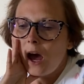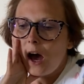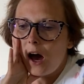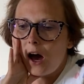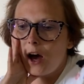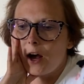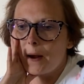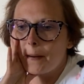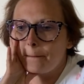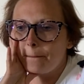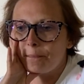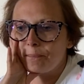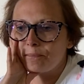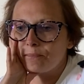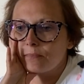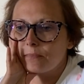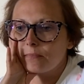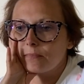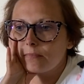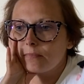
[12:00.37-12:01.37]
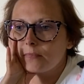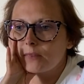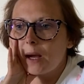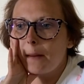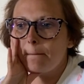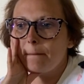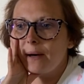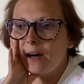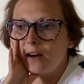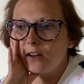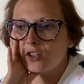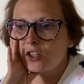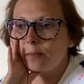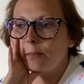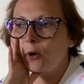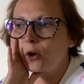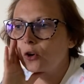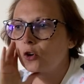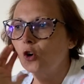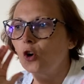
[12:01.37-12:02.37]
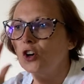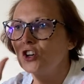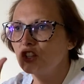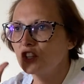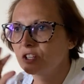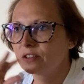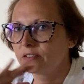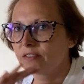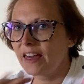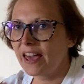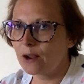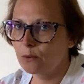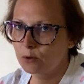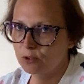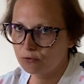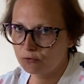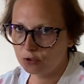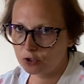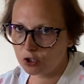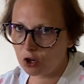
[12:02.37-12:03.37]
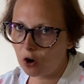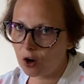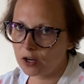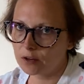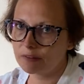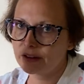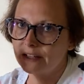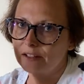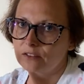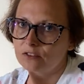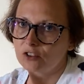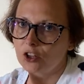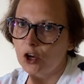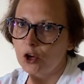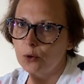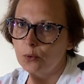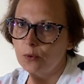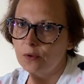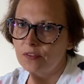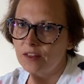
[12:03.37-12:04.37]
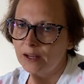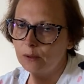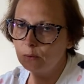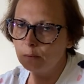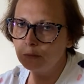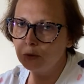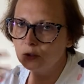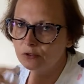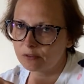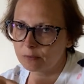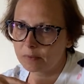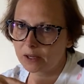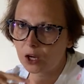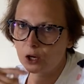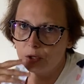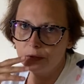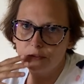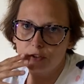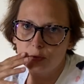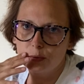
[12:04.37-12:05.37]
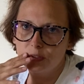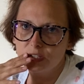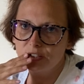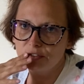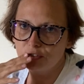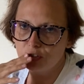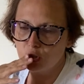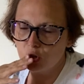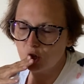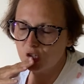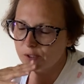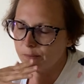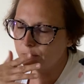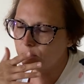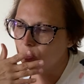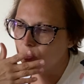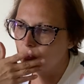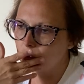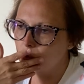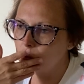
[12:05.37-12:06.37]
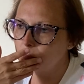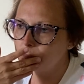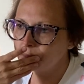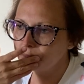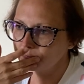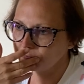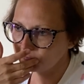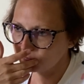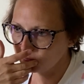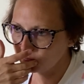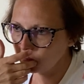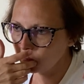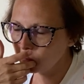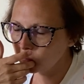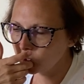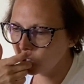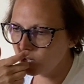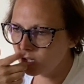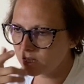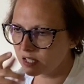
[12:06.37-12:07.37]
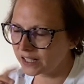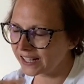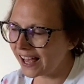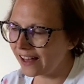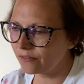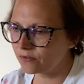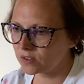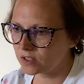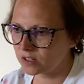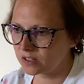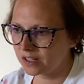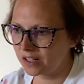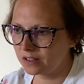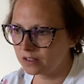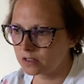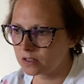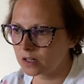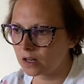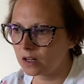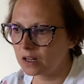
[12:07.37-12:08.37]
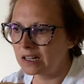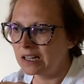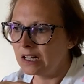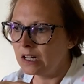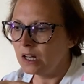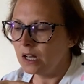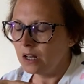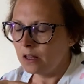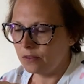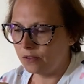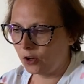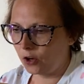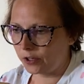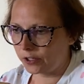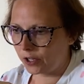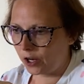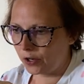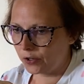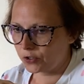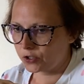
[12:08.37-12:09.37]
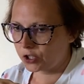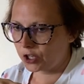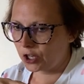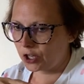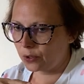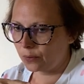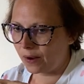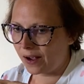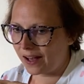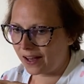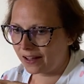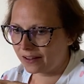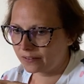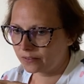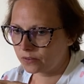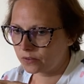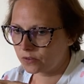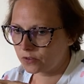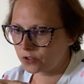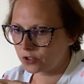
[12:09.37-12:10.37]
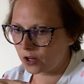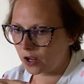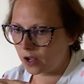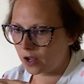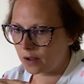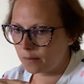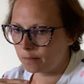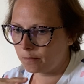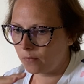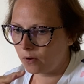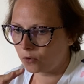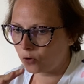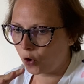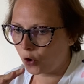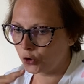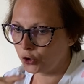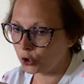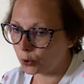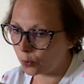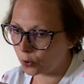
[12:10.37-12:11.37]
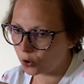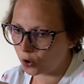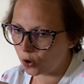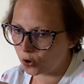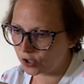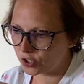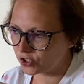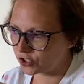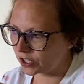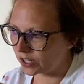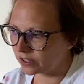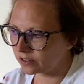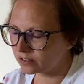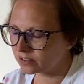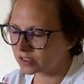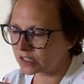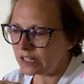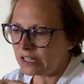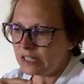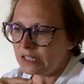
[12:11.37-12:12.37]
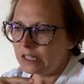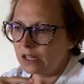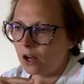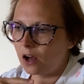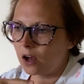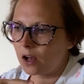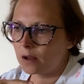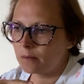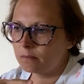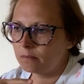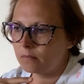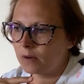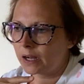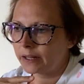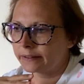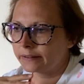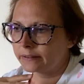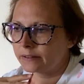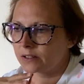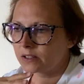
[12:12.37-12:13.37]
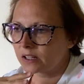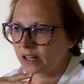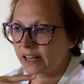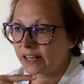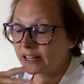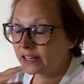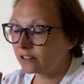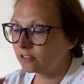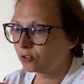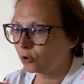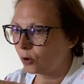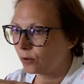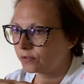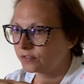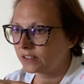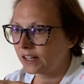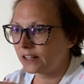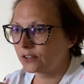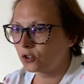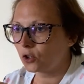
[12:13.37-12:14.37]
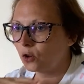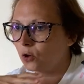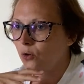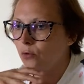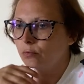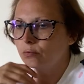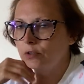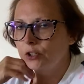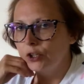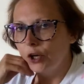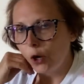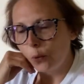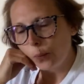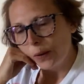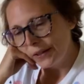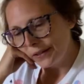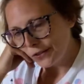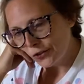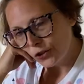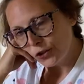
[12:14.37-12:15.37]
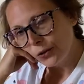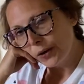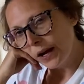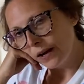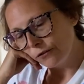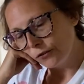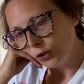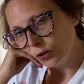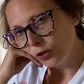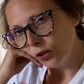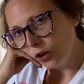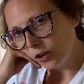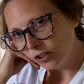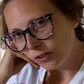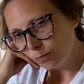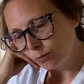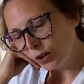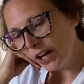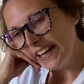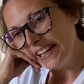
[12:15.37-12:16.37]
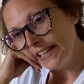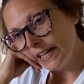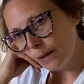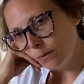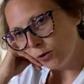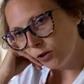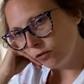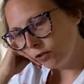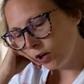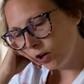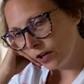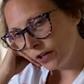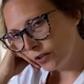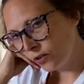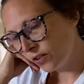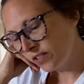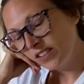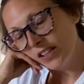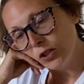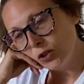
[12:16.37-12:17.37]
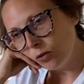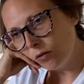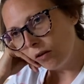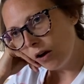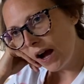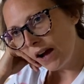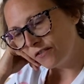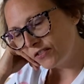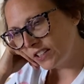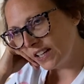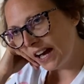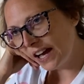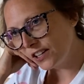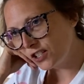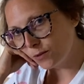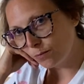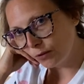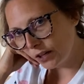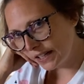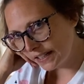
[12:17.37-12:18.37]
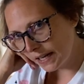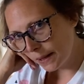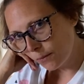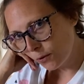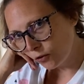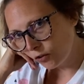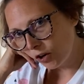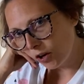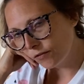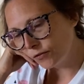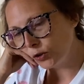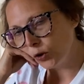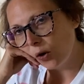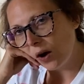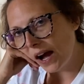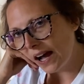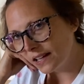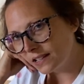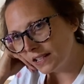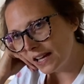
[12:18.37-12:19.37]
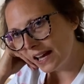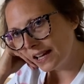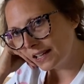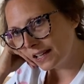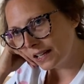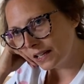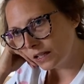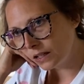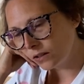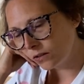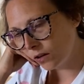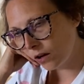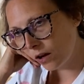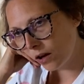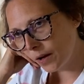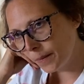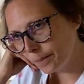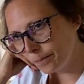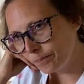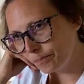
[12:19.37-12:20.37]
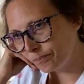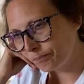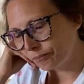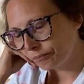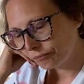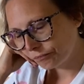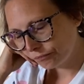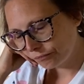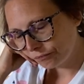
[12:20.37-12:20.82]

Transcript: um, but my oncologist there was retiring, so they were moving me over to a different hospital it's a cancer centre that I go to and um, I've got a new oncologist um, and he sort of said, oh, you know, when did you have your last brain MRI? And I said, oh, I haven't had a brain MRI. I've not had any um,